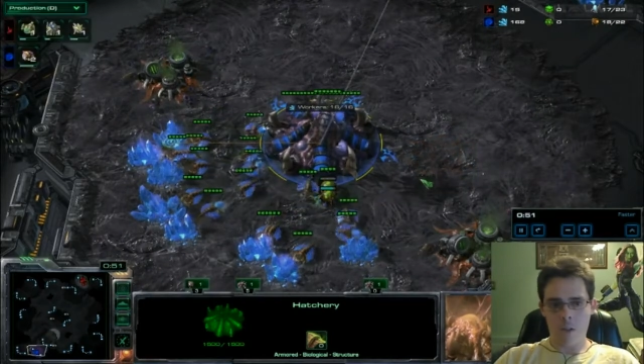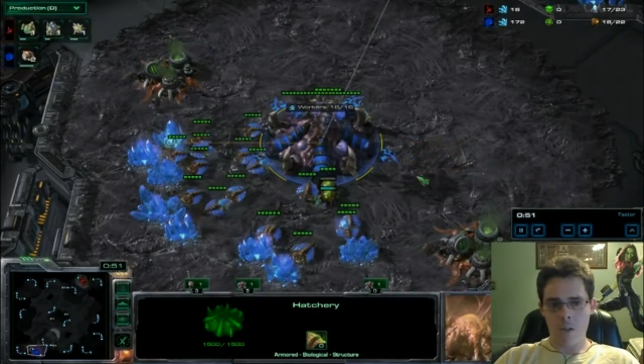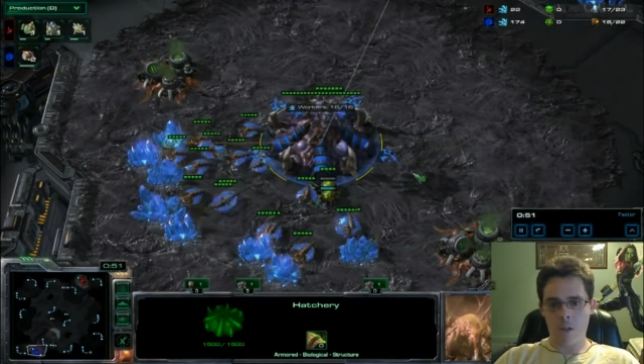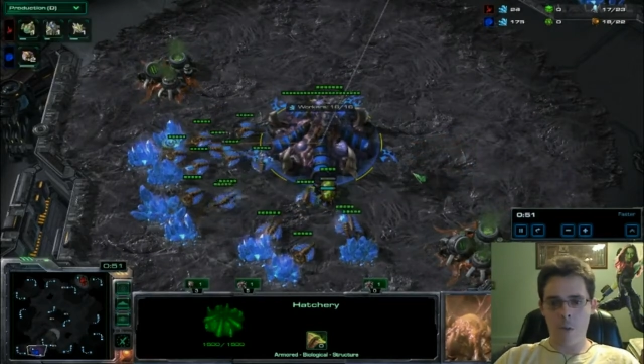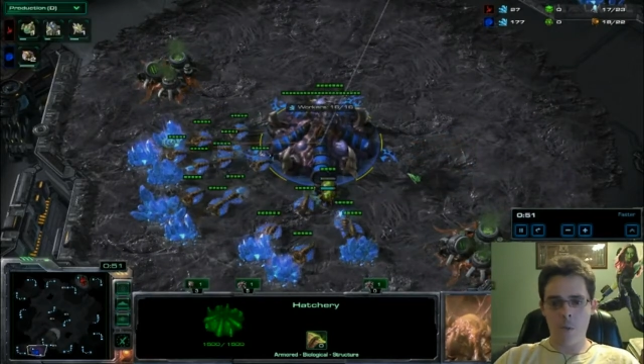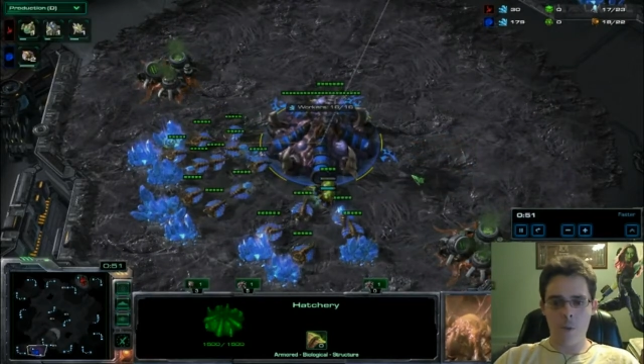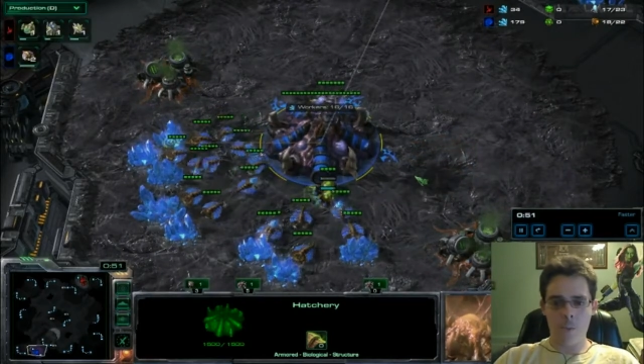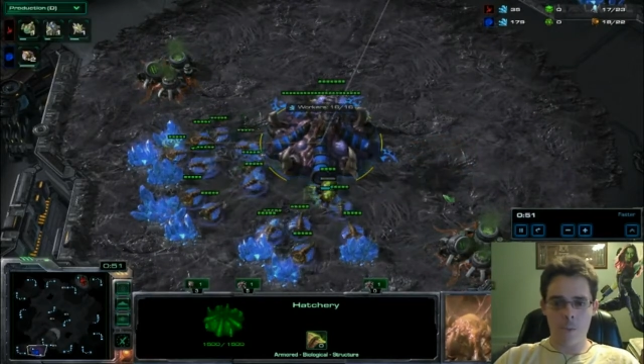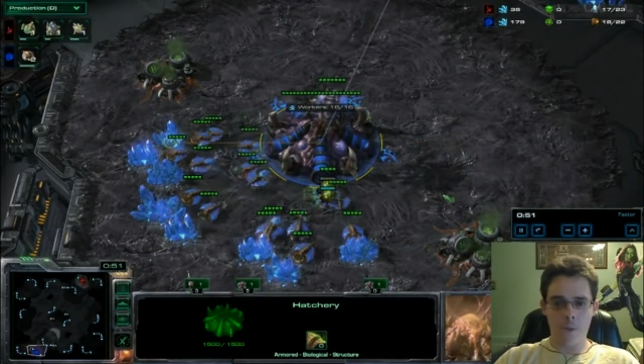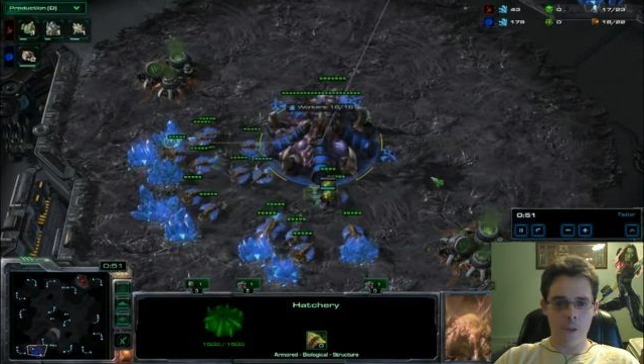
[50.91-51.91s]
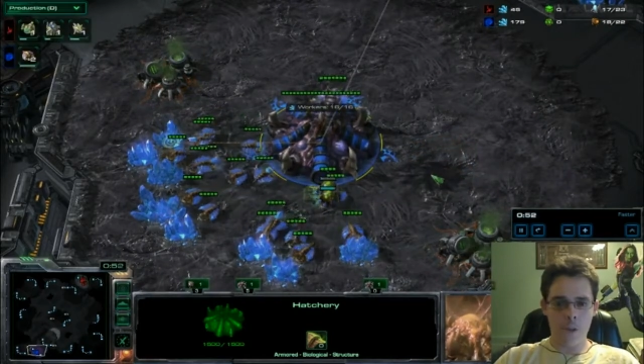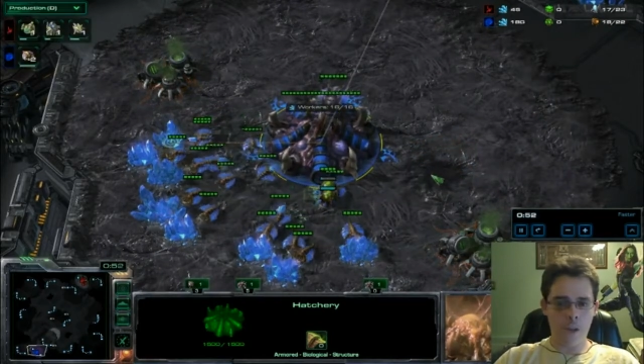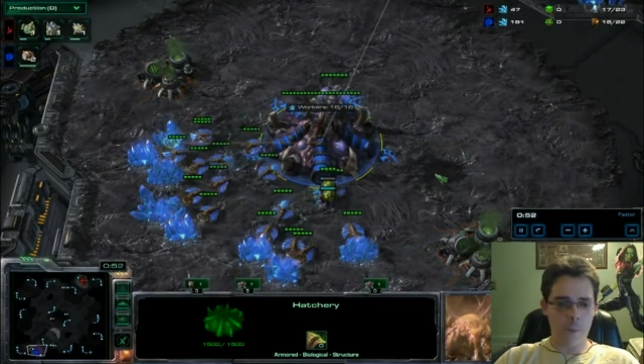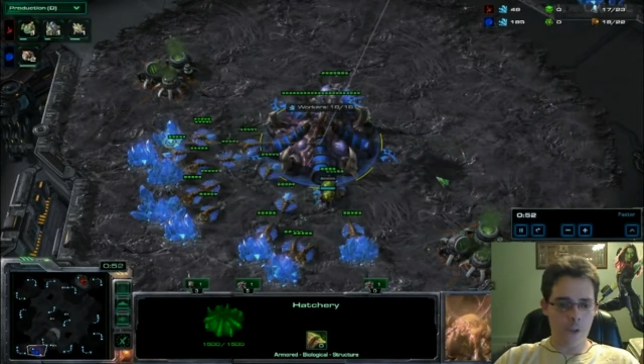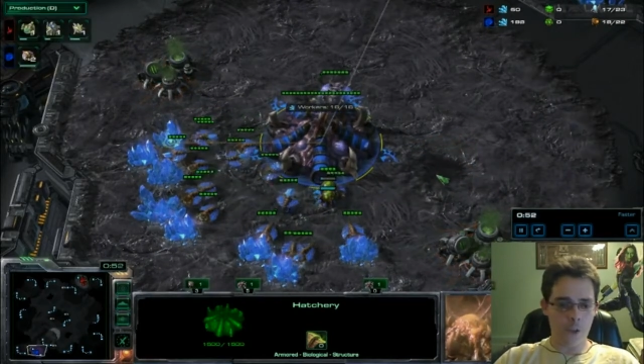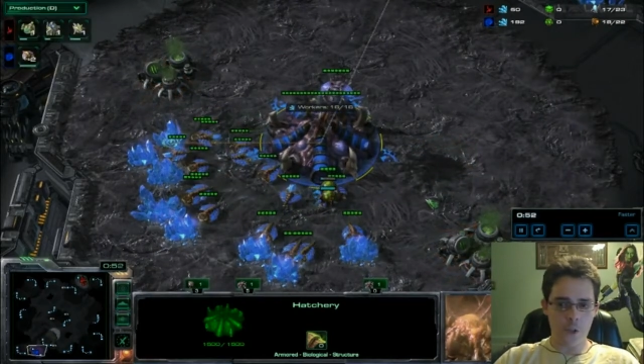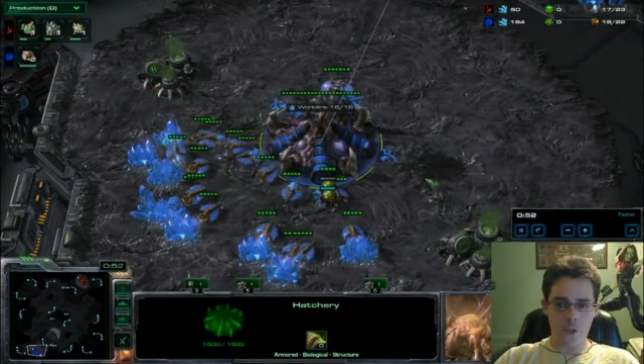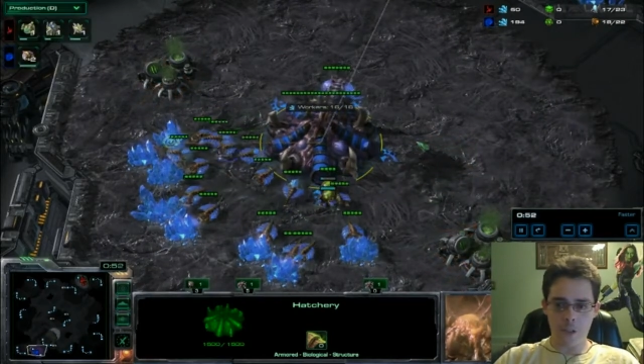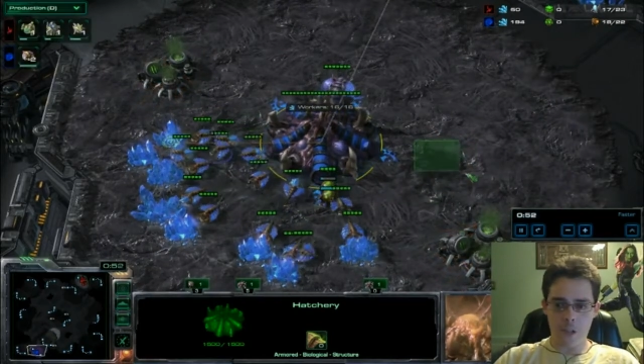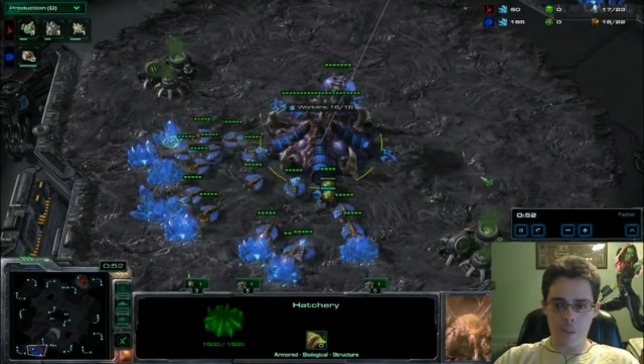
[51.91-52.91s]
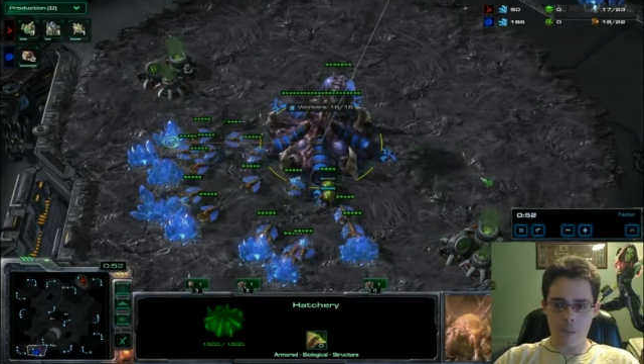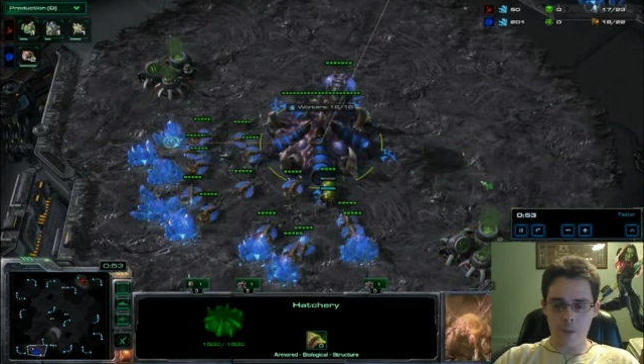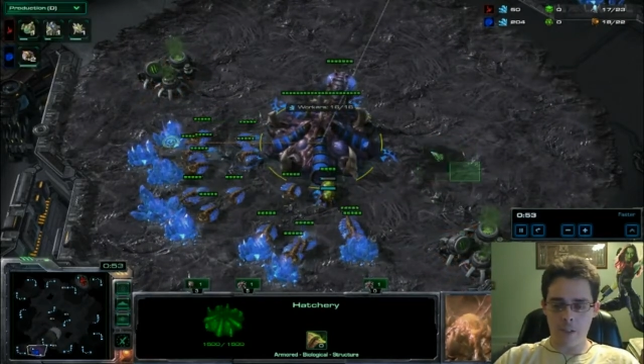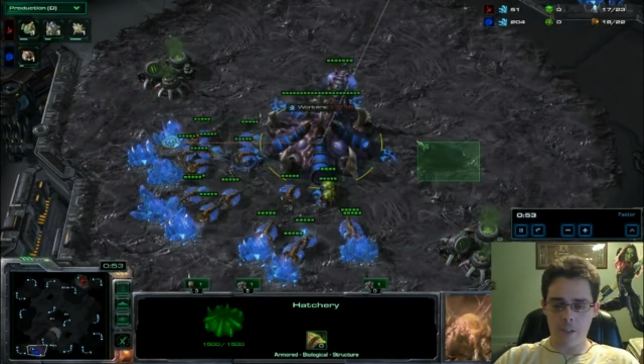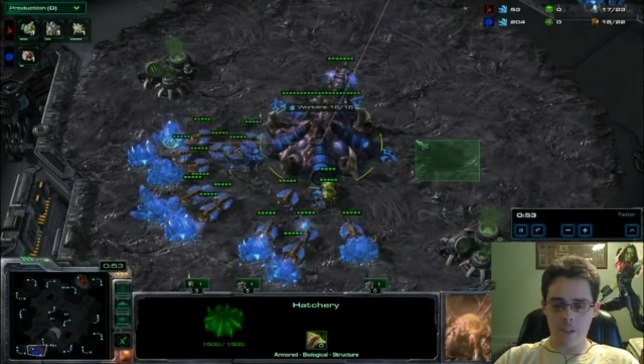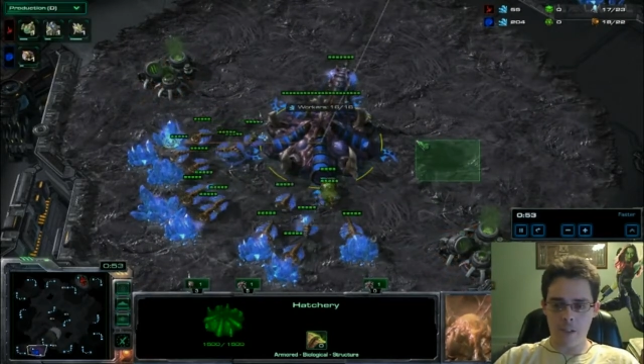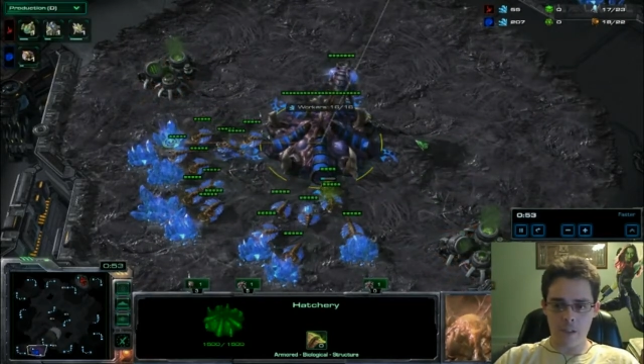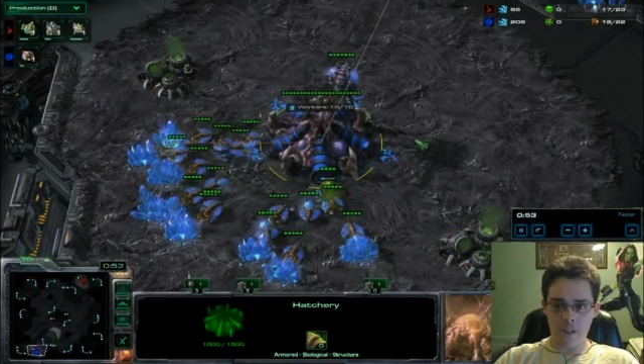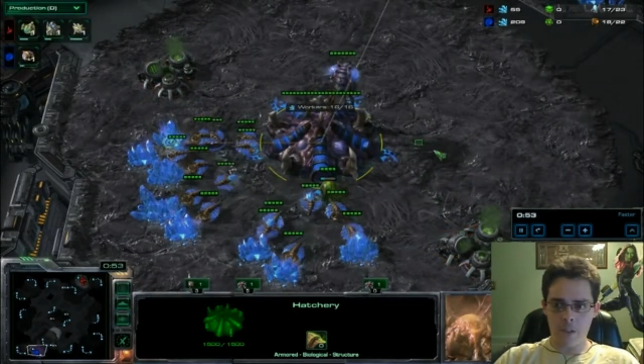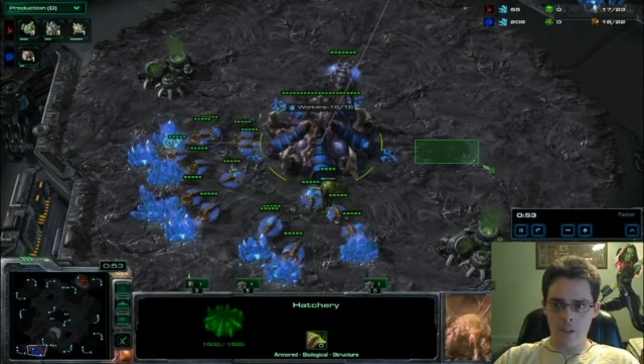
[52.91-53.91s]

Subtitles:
Let's throw up the production tab. Looks like he